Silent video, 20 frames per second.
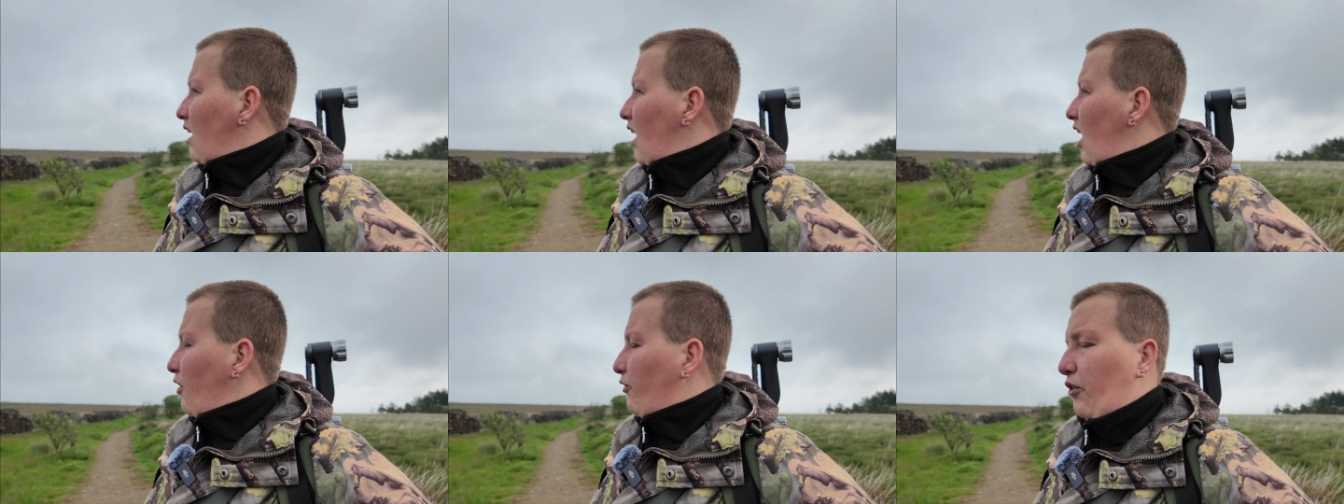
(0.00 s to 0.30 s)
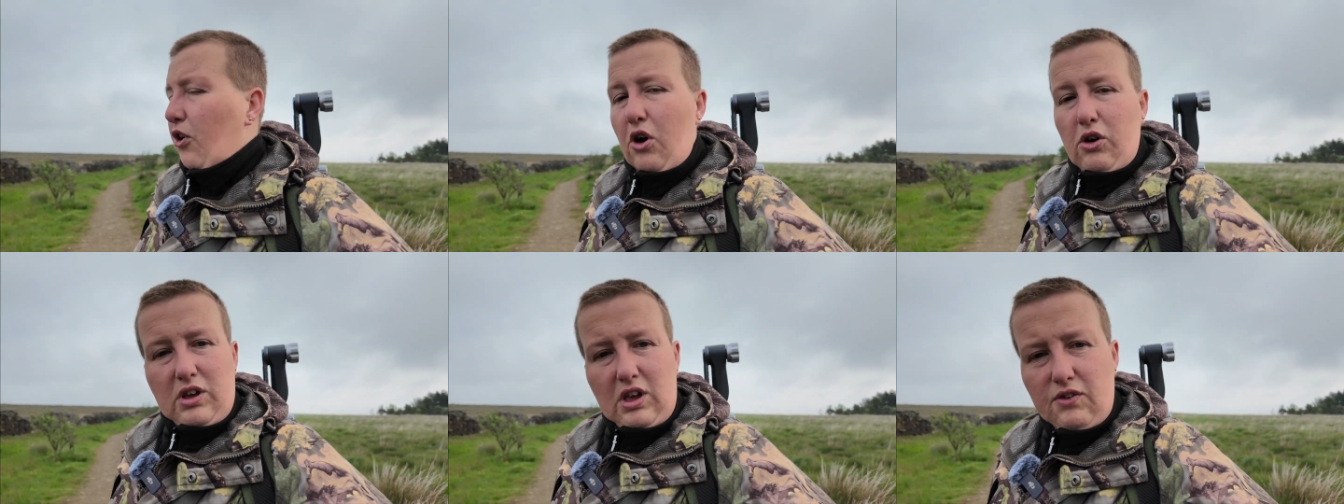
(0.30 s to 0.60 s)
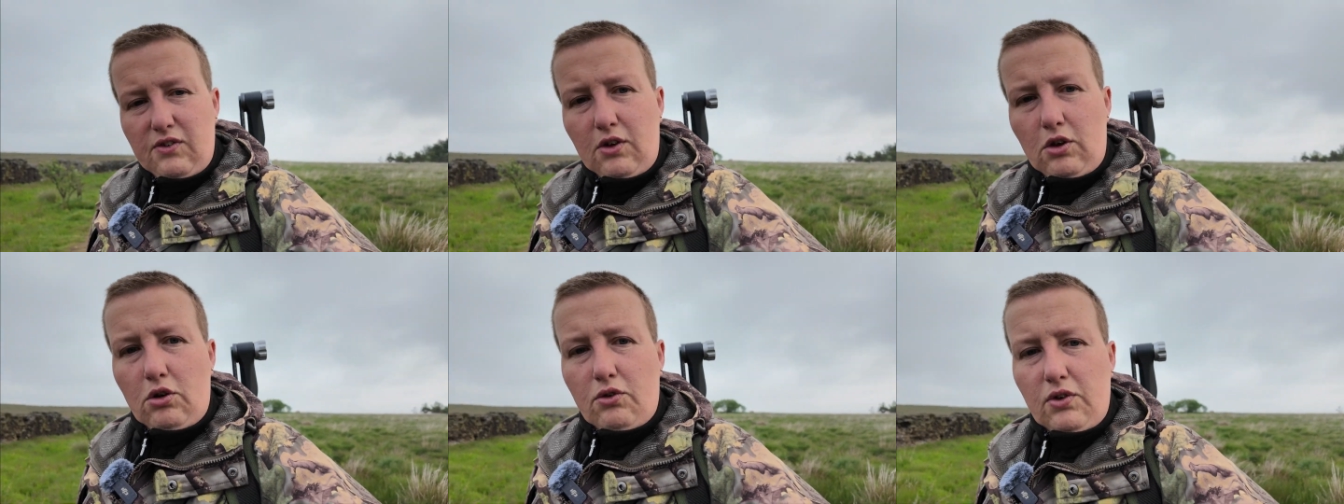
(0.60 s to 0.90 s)
I thought I'd
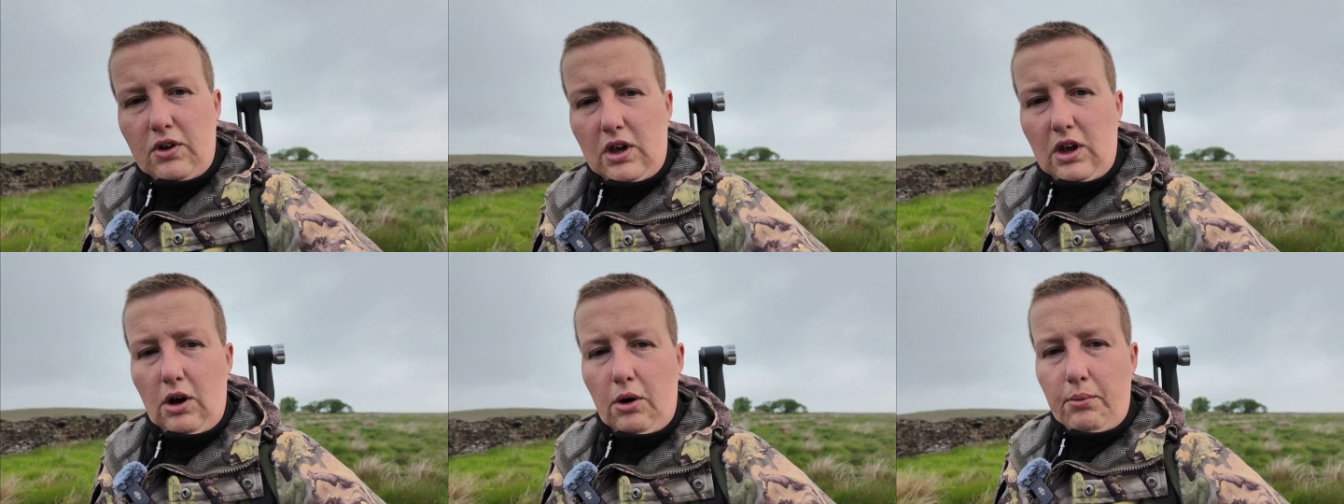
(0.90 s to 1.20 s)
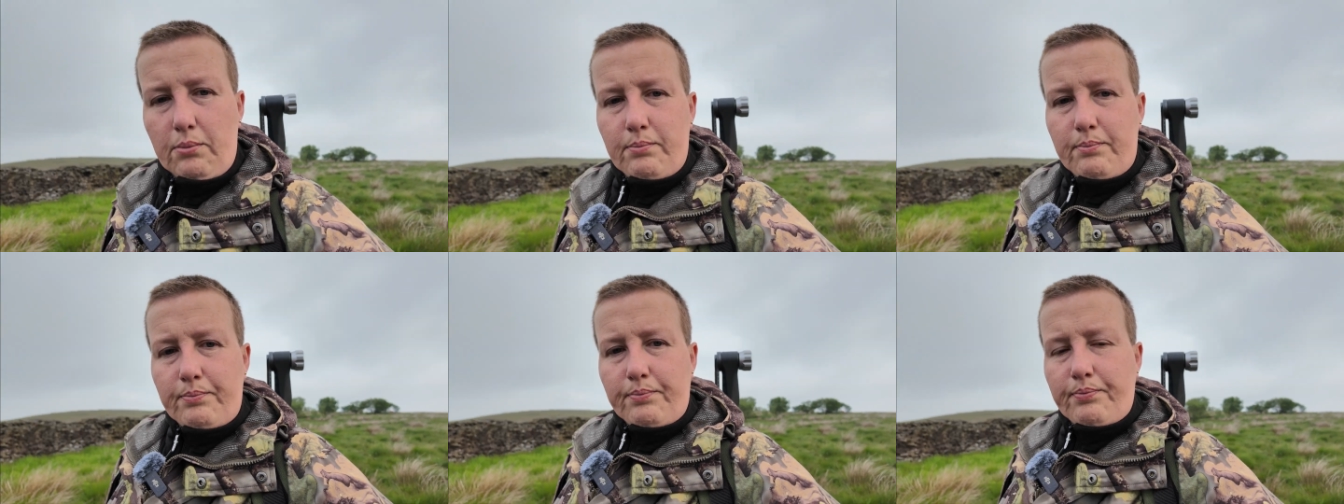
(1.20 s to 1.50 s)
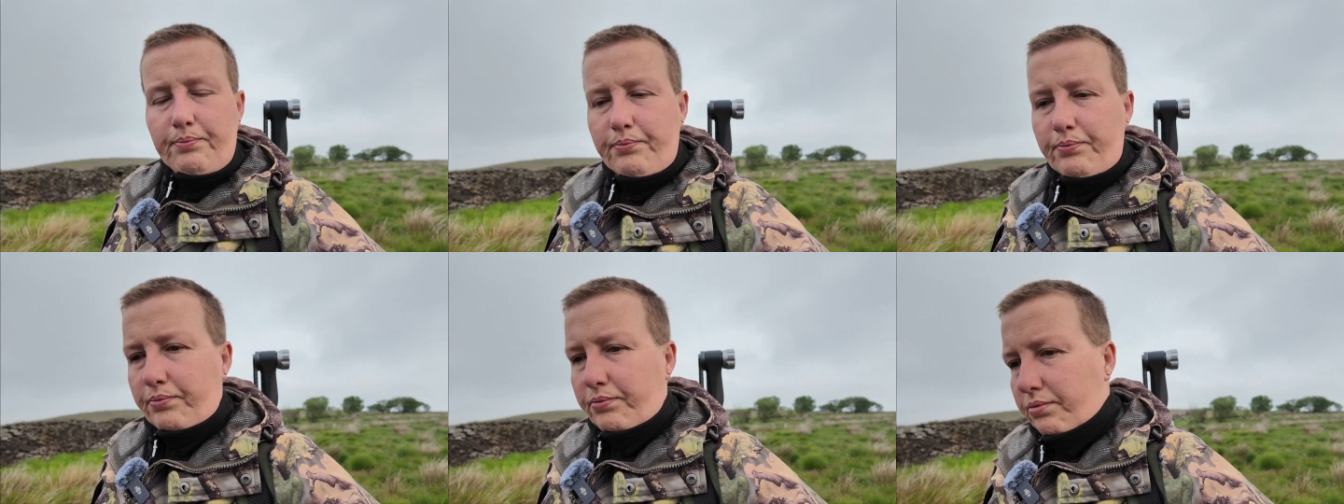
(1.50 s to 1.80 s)
give it another go.
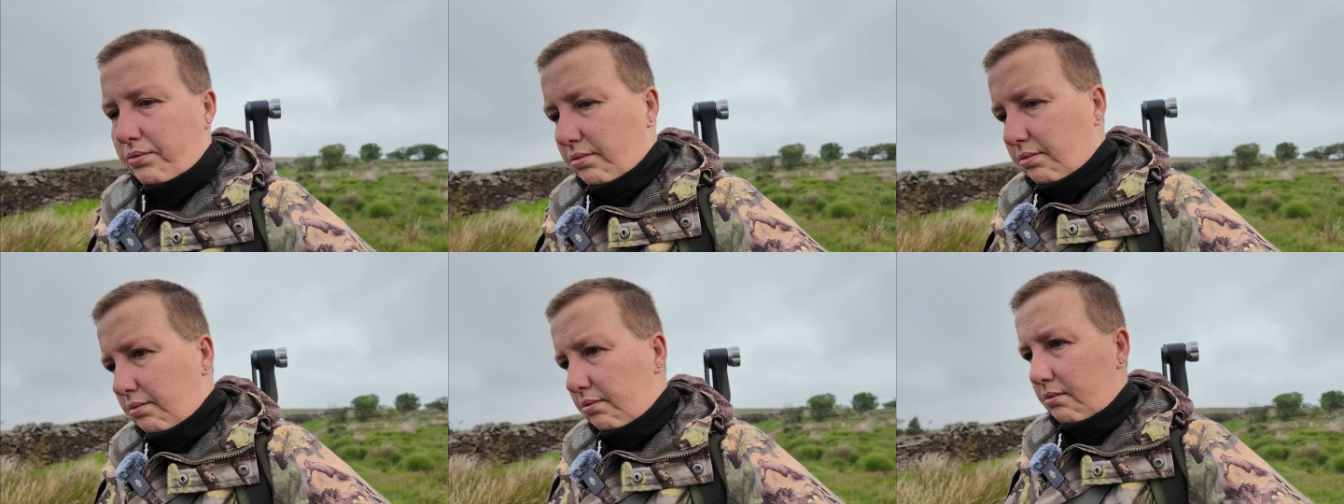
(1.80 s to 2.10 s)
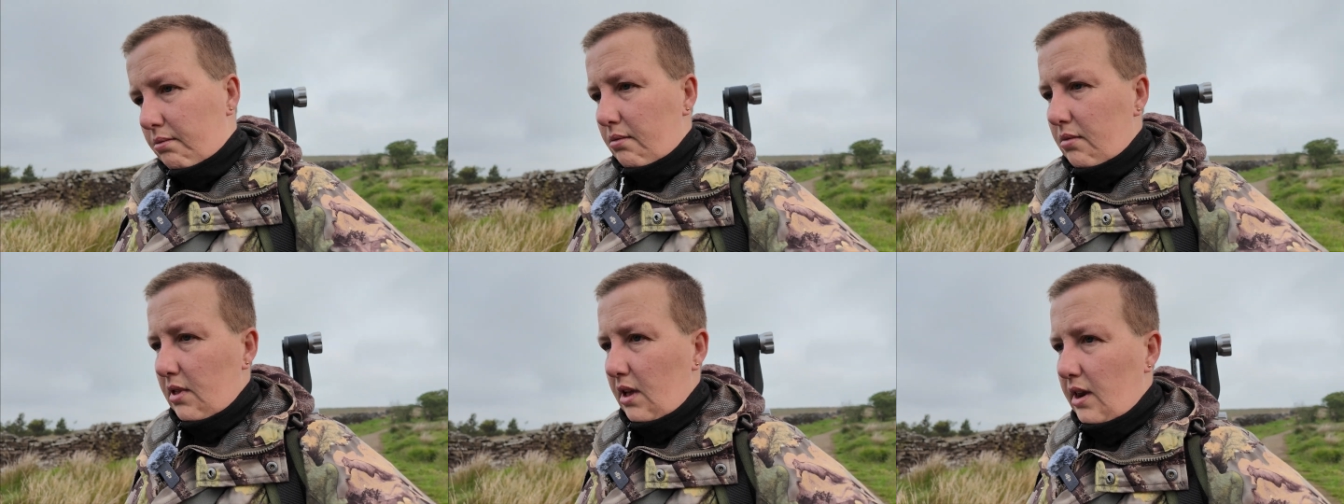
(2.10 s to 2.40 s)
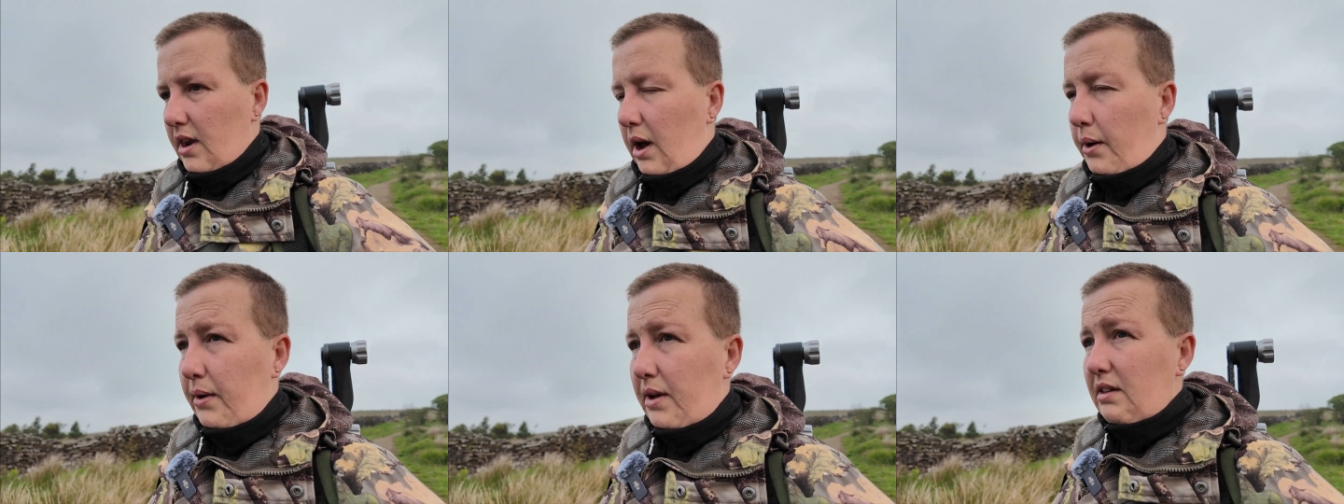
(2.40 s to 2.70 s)

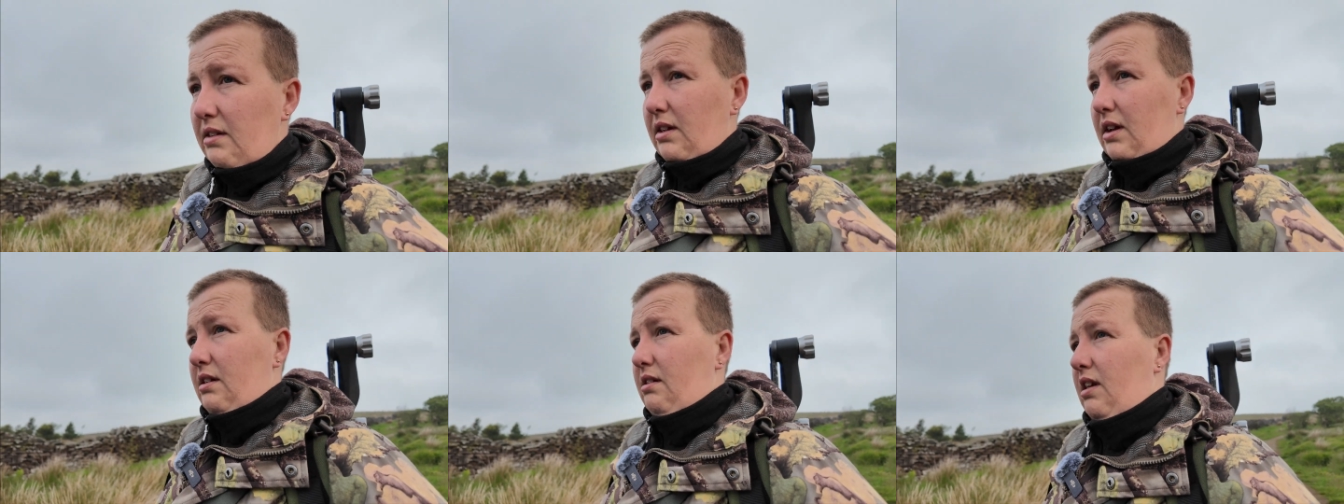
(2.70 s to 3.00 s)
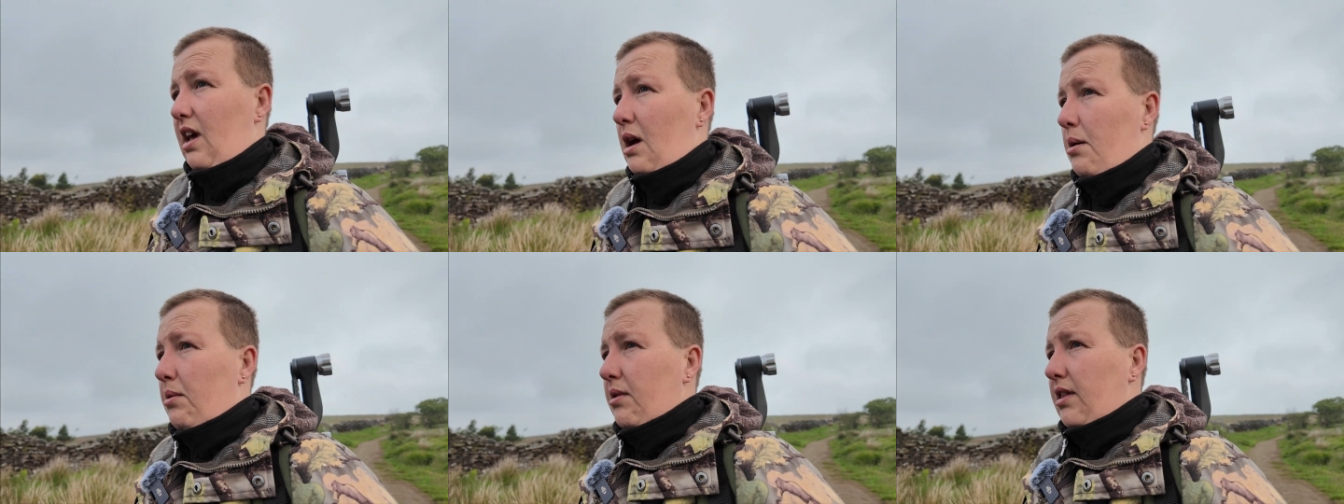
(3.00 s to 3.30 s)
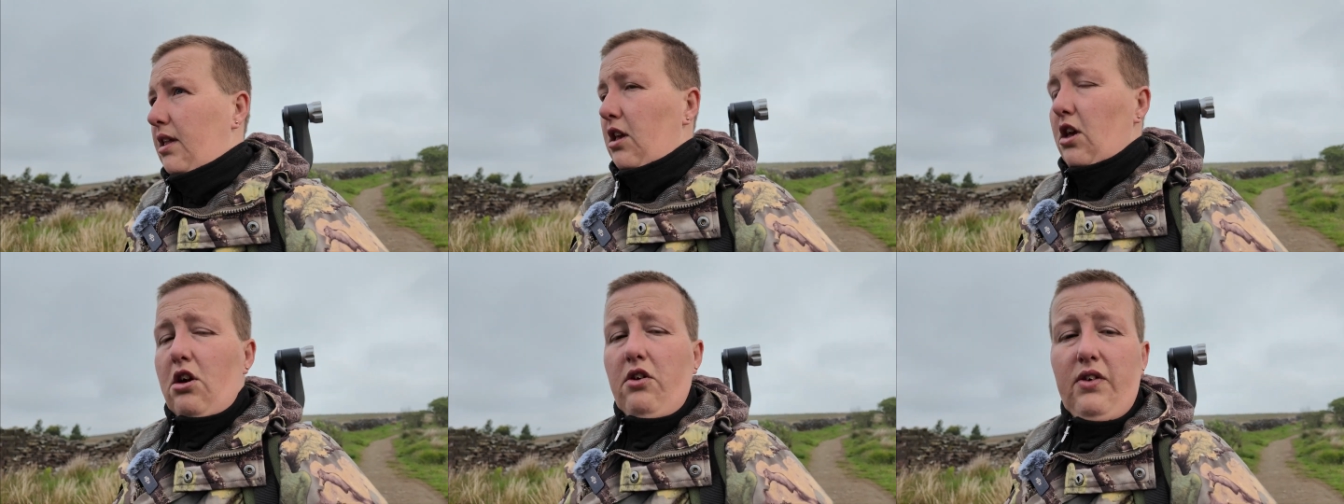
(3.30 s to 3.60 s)
Now it is that time of
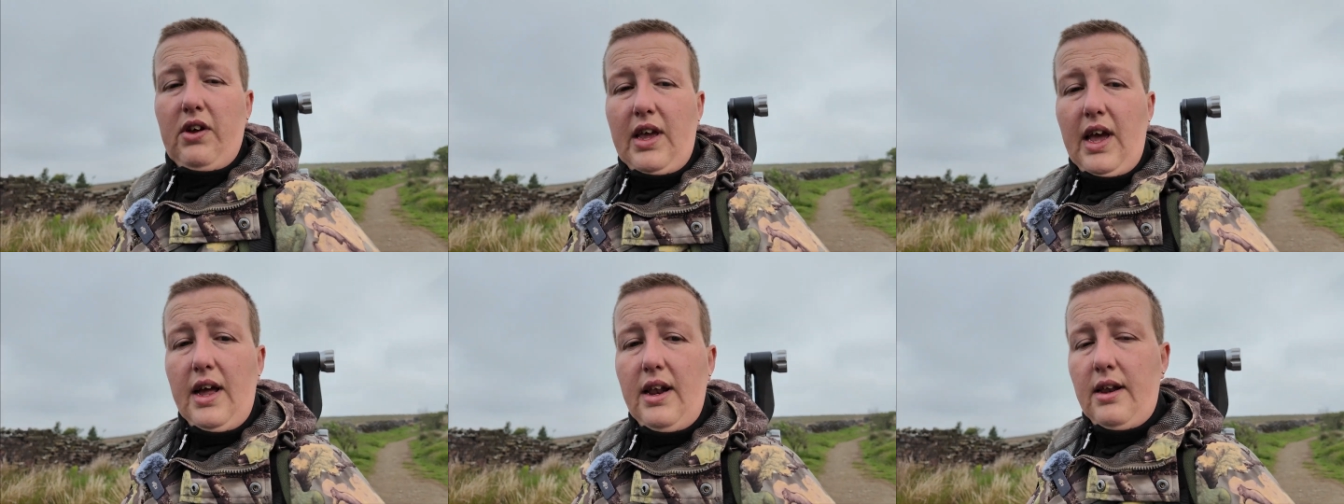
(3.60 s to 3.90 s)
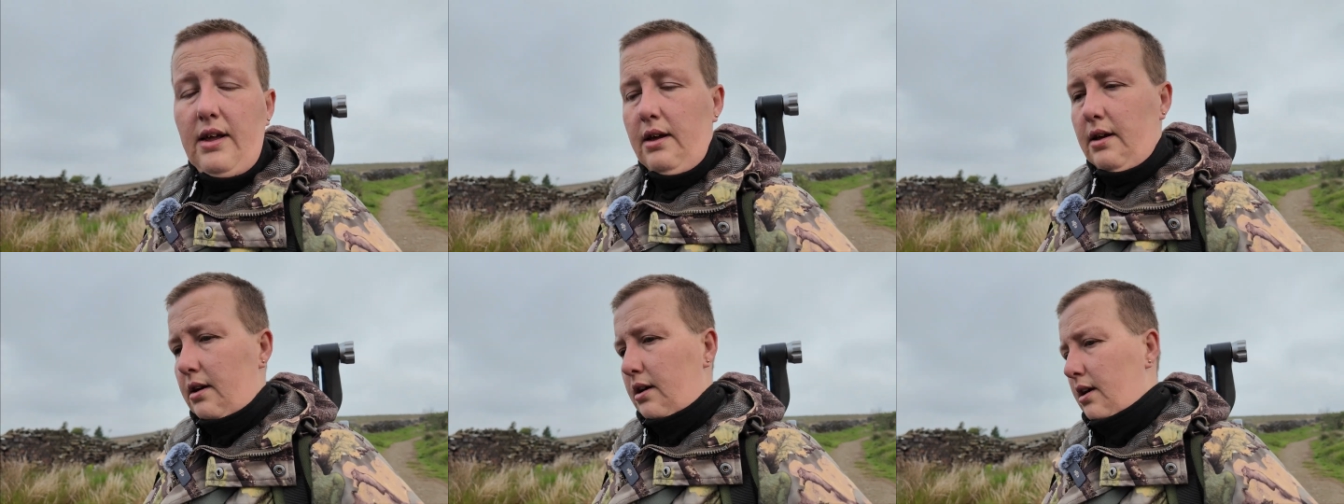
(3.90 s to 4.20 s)
the year again